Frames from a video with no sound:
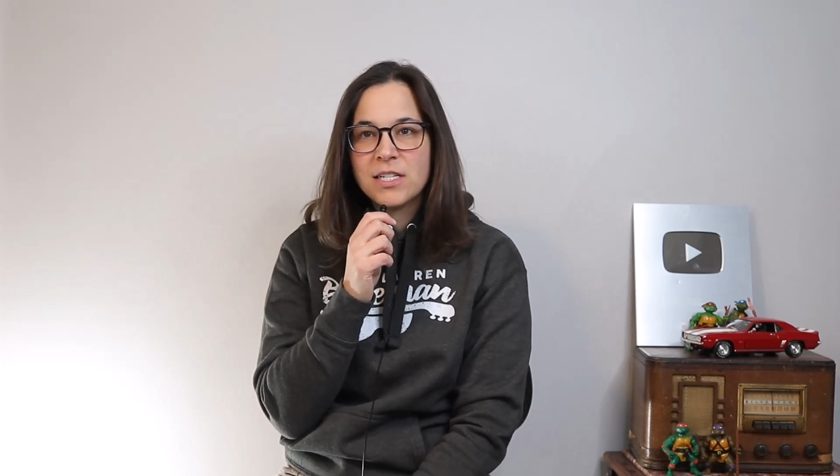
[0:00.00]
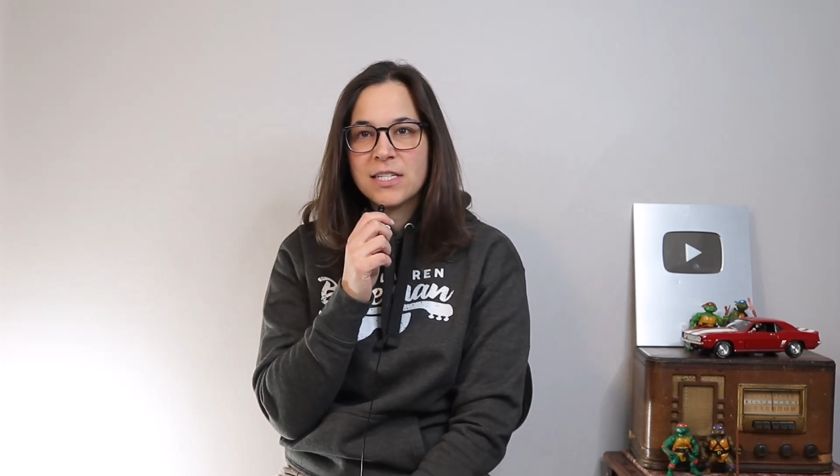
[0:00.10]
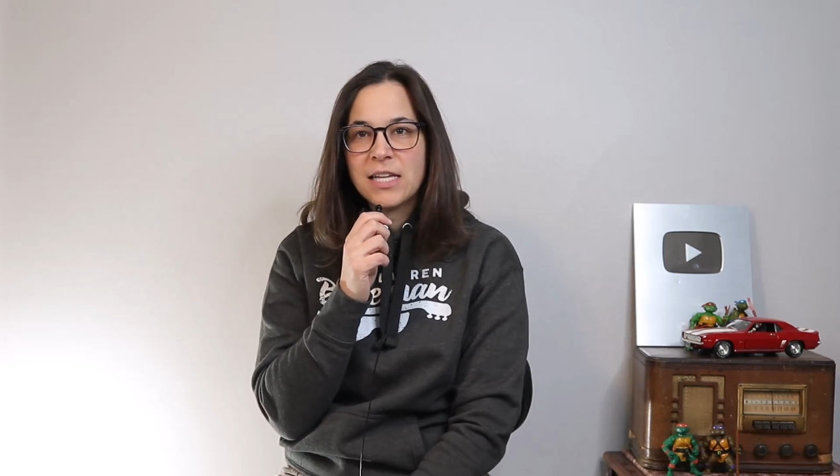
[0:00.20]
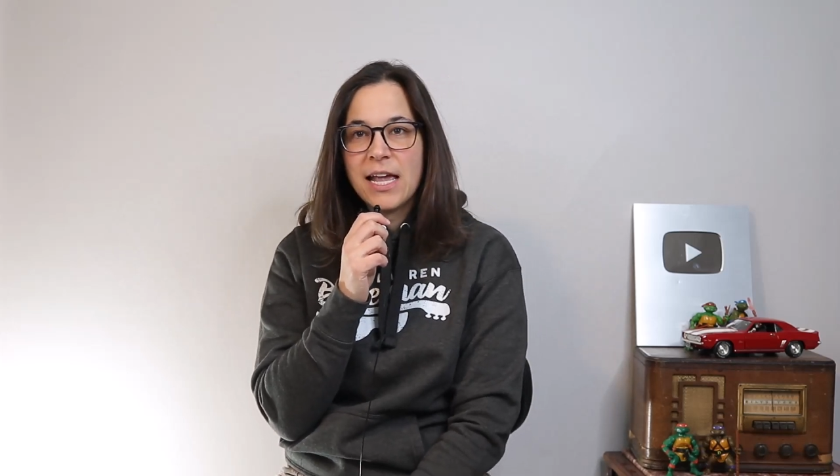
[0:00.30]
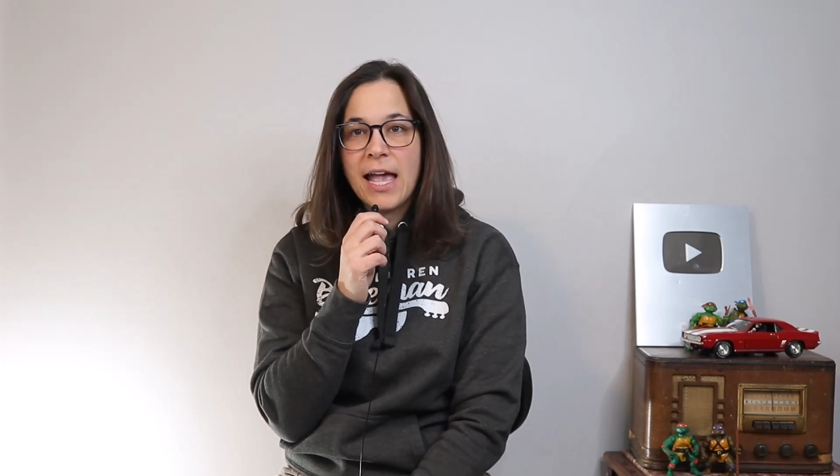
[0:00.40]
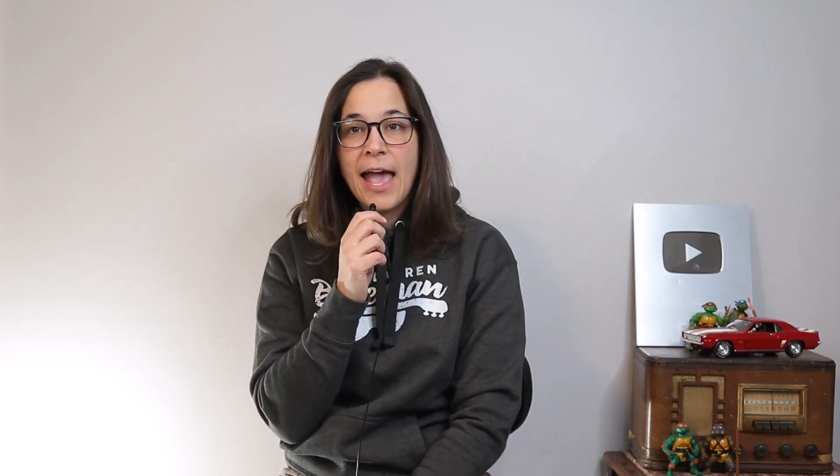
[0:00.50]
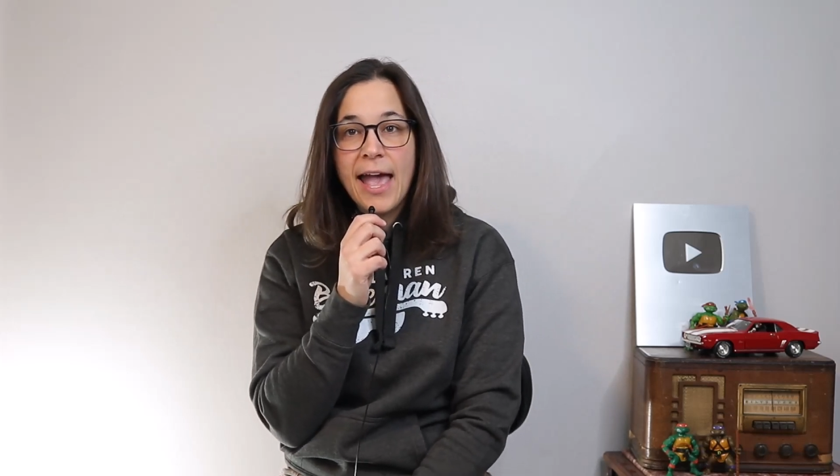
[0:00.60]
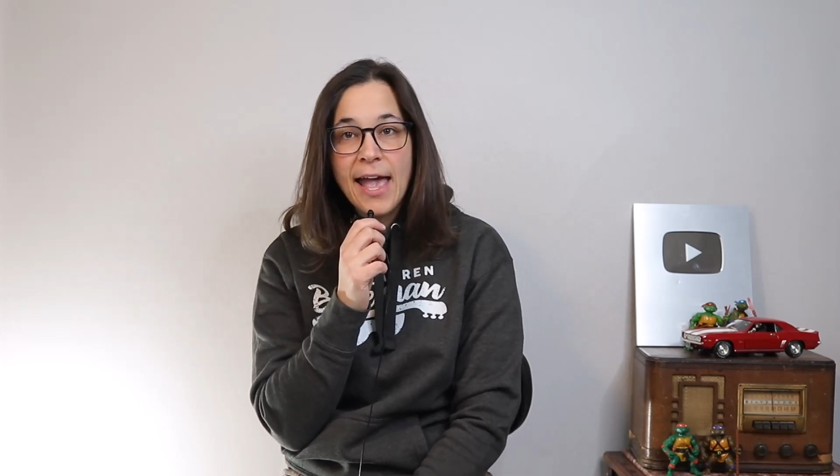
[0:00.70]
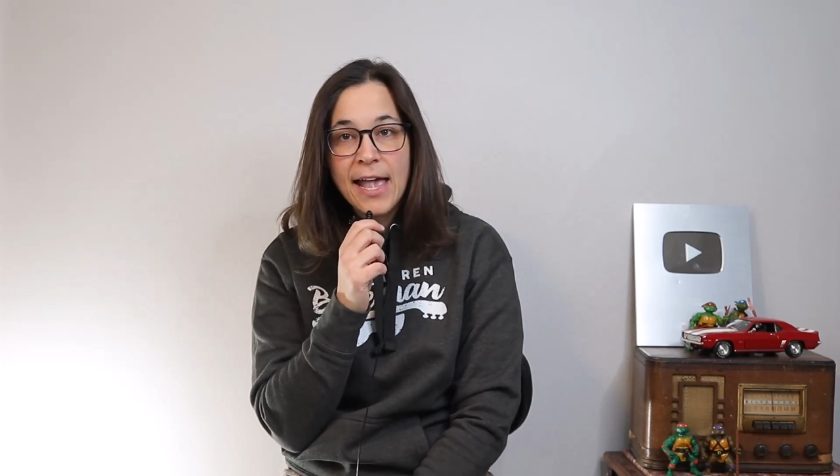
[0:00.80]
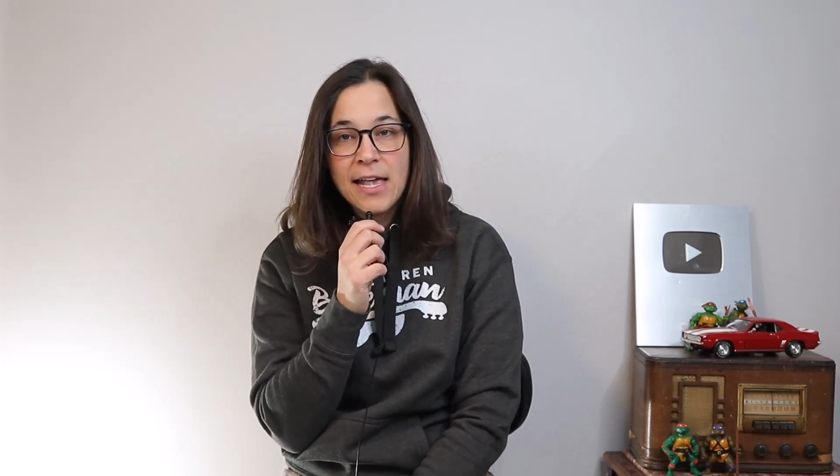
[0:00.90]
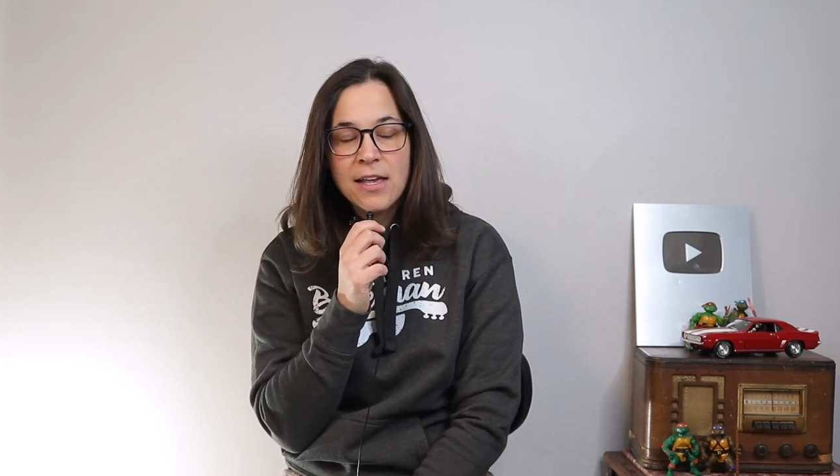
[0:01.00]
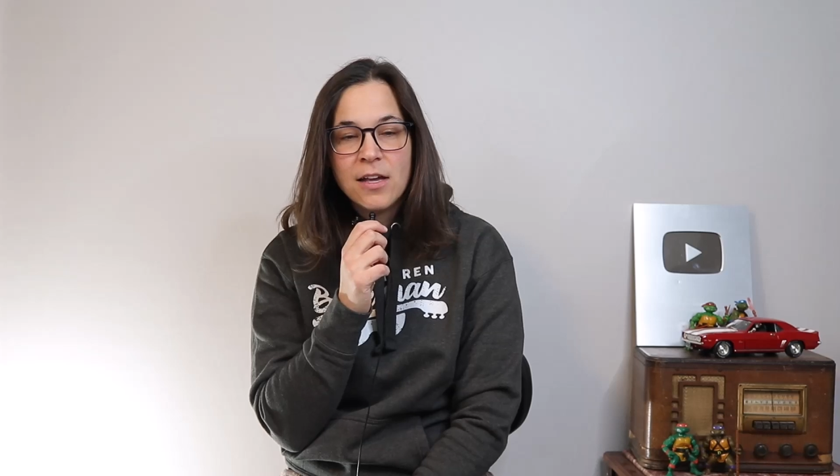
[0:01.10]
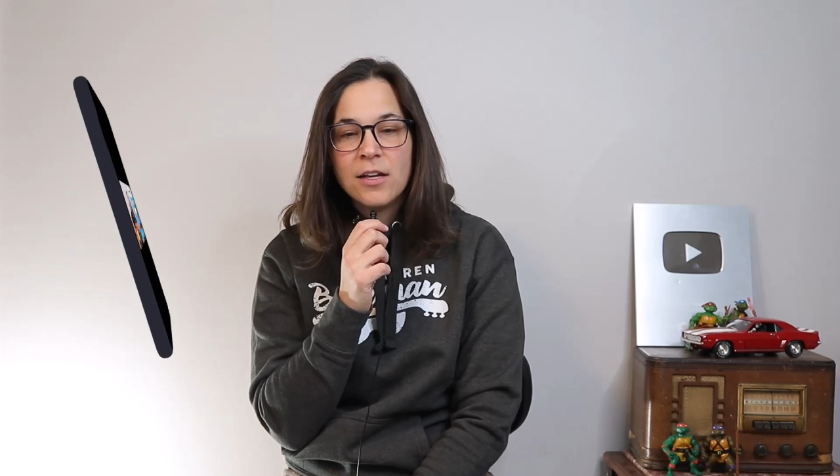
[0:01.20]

to say, hey,